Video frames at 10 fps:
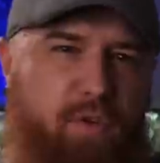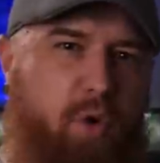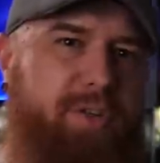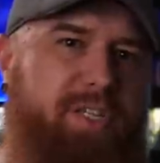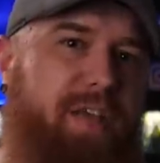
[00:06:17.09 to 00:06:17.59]
of
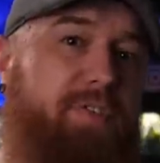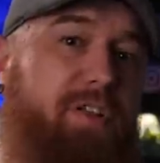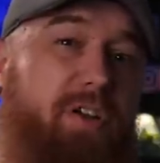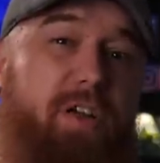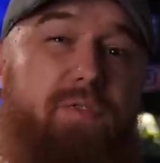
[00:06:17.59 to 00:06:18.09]
course, if
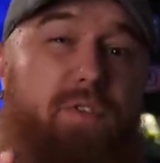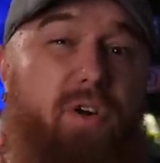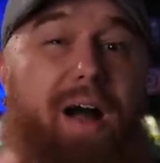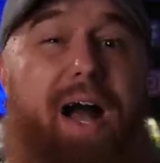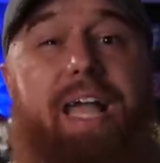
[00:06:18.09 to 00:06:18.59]
you're looking
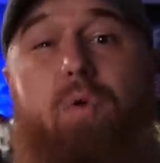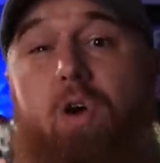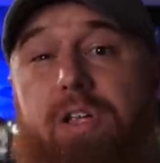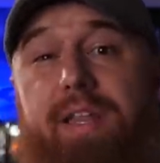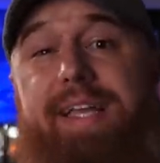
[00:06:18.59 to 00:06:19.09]
for a high
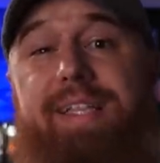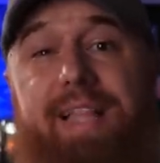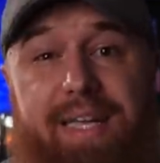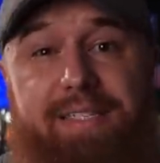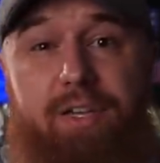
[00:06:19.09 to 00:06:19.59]
quality glass